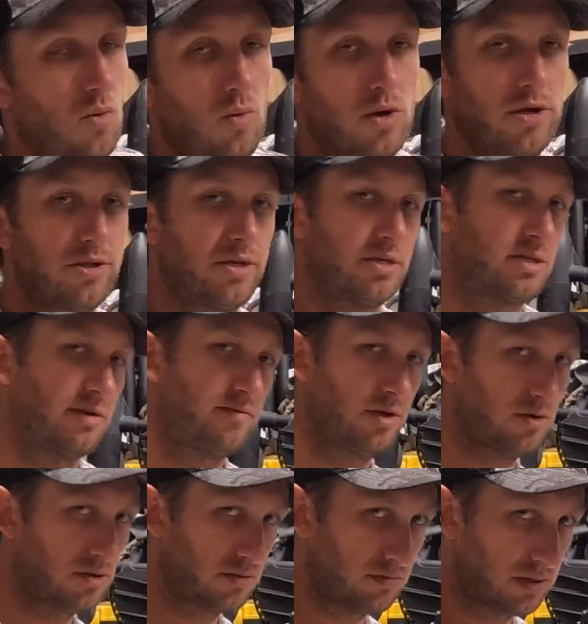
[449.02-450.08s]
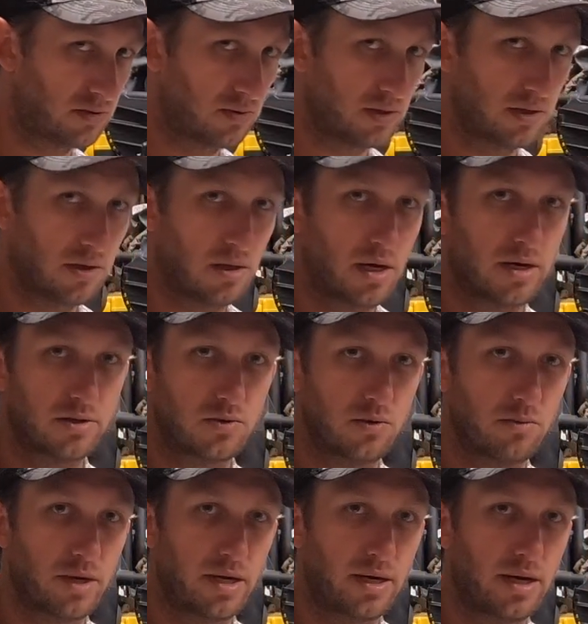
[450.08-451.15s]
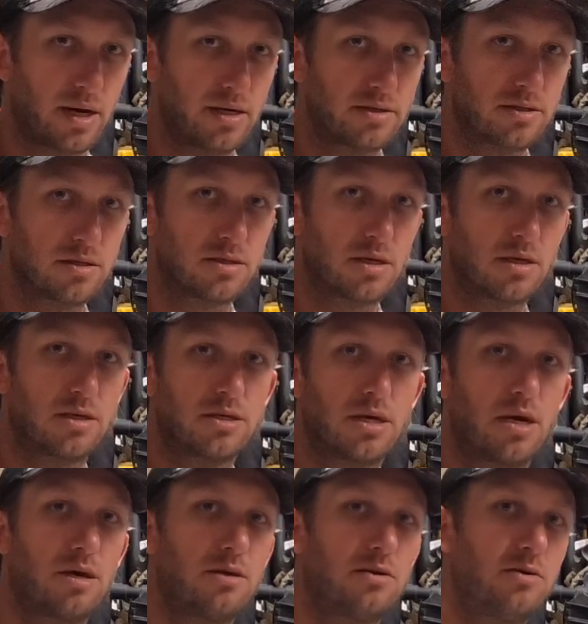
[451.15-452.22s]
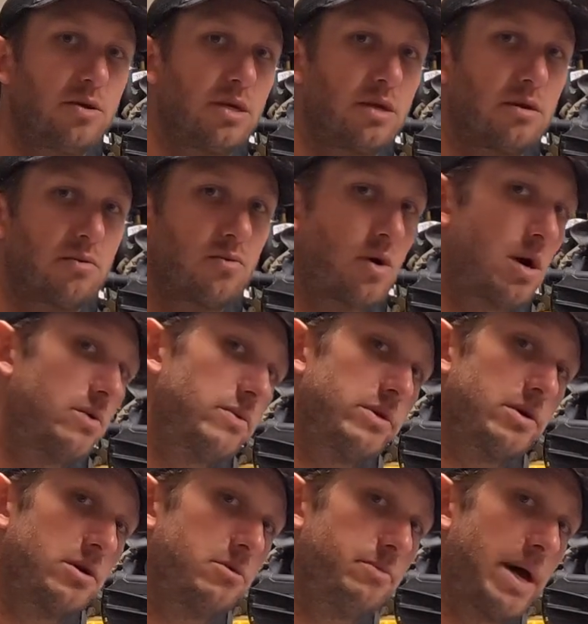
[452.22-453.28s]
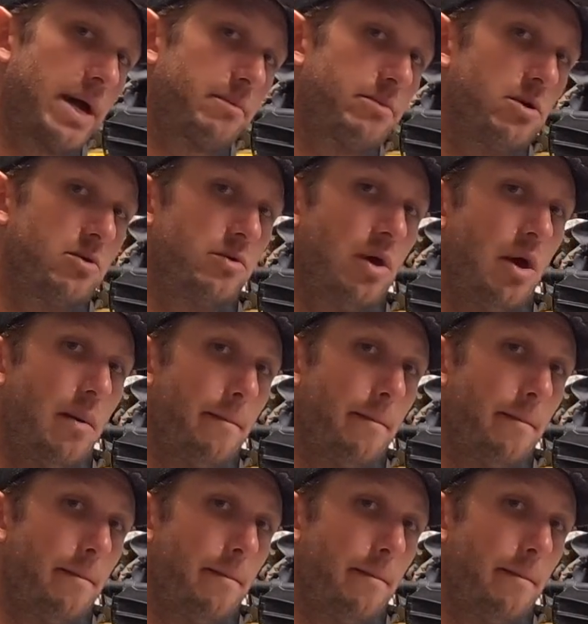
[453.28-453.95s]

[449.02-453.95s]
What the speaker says: One of the things I've noticed between a lot of swim bait guys is they say you need a rod with a good backbone.